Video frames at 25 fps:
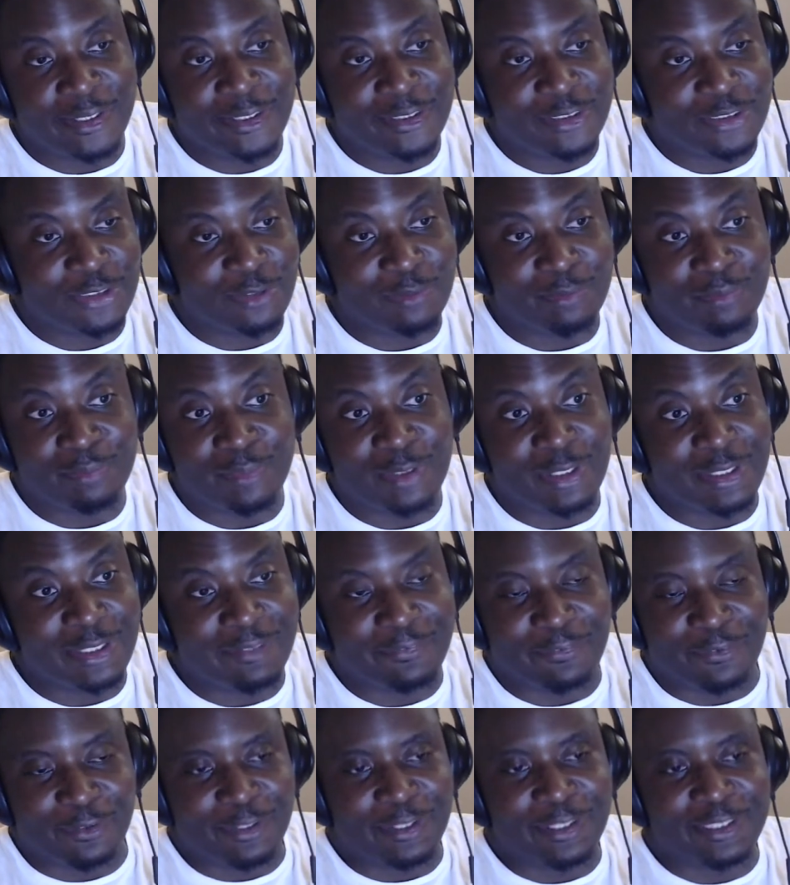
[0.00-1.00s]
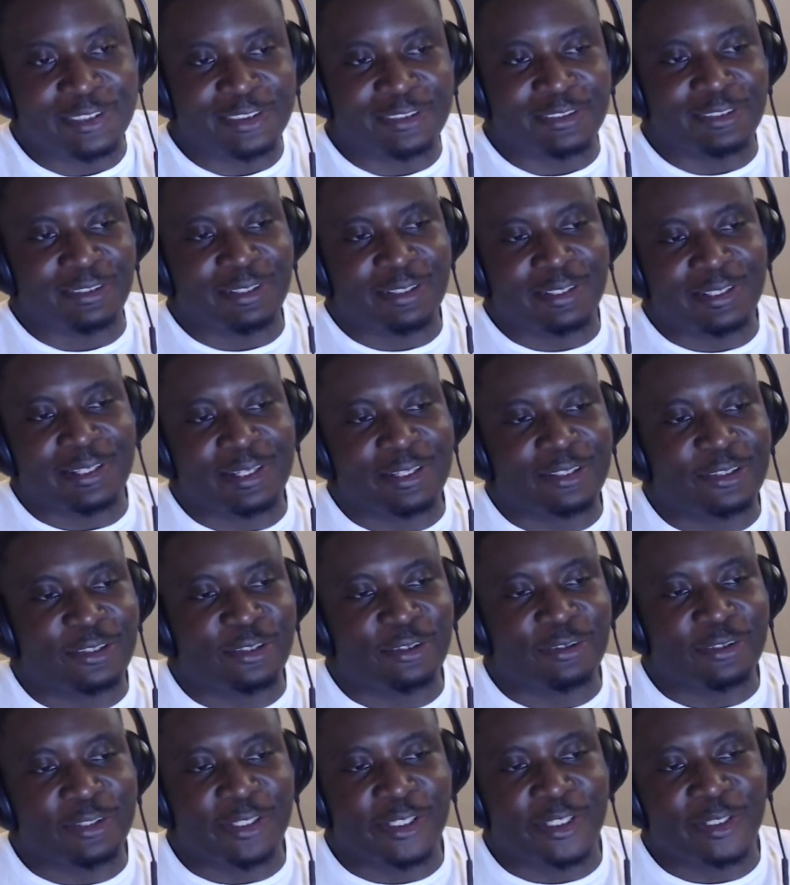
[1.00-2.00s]
needs some money for this. Like a lot
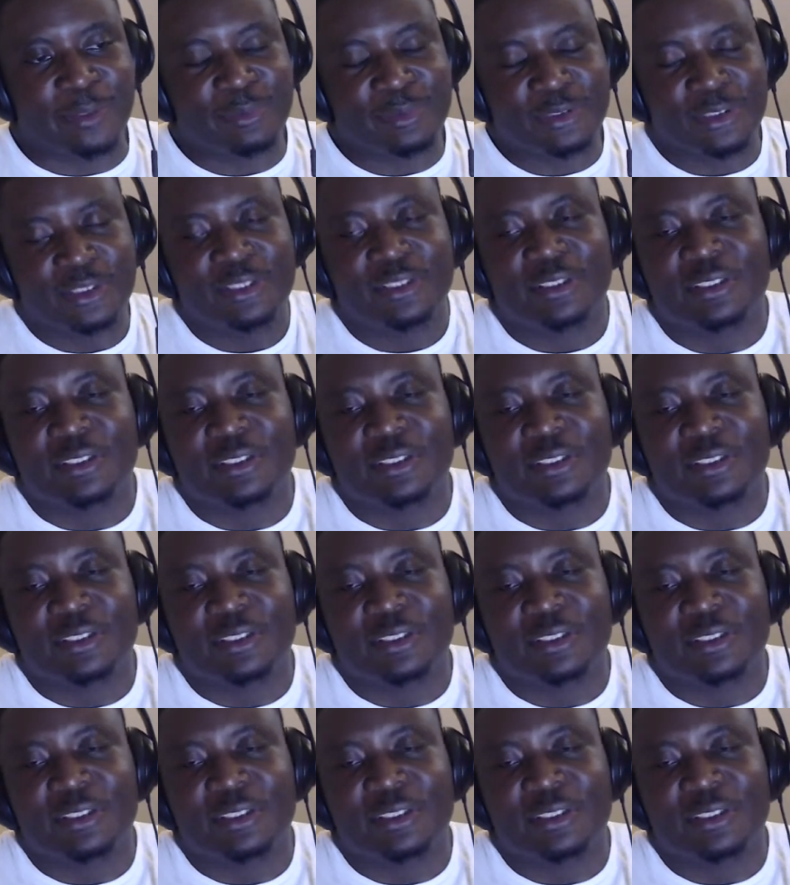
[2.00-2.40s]
of games.